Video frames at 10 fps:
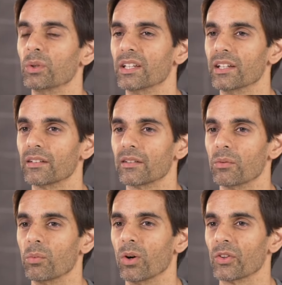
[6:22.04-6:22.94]
we did
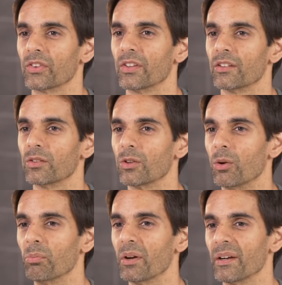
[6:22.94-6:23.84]
was to
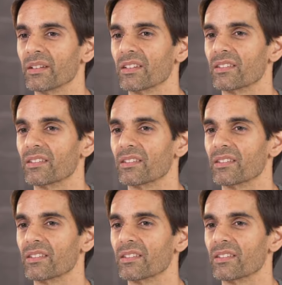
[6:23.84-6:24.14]
compare the